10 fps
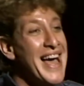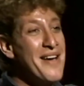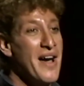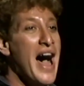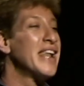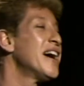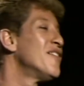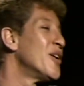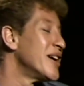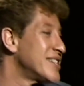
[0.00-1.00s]
A? Yeah, I
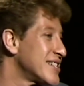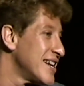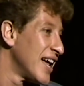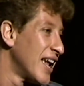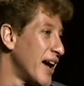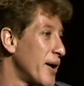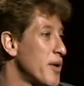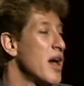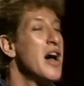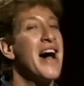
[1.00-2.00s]
love out. audiences in L A. You do,
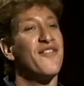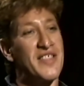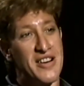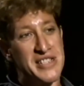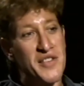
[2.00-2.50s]
really? I've, they're